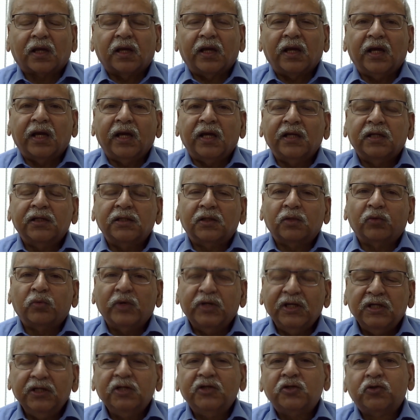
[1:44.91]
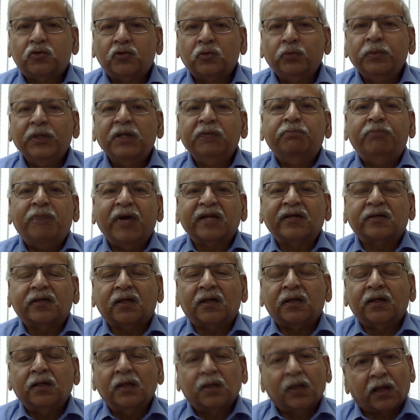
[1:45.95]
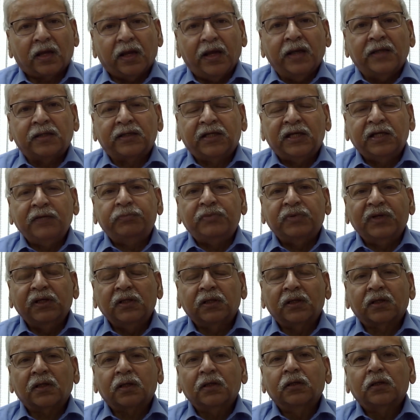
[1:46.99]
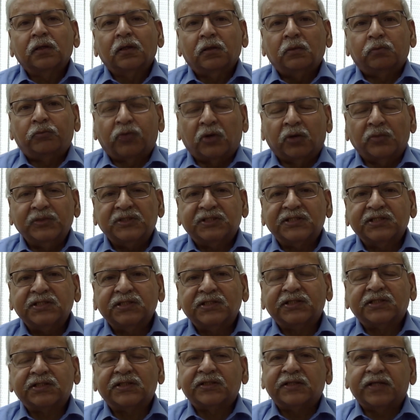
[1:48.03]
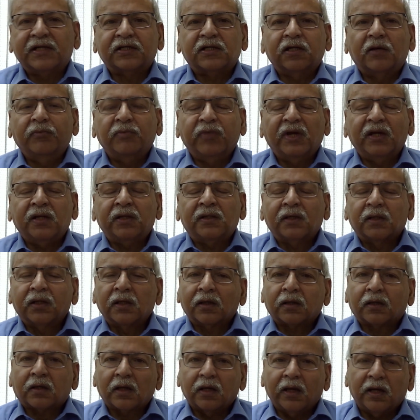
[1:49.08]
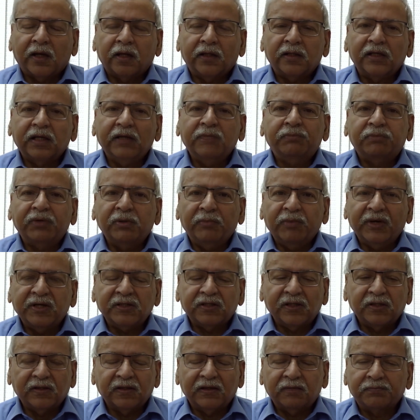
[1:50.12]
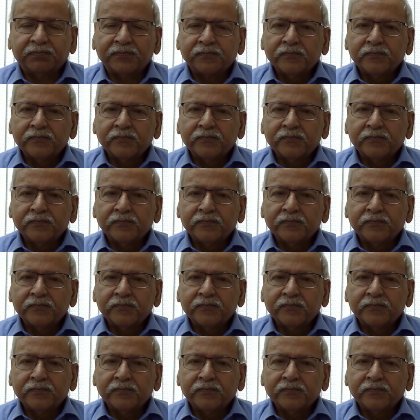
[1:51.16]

And we need to be better at keeping promises that are made and implementing them.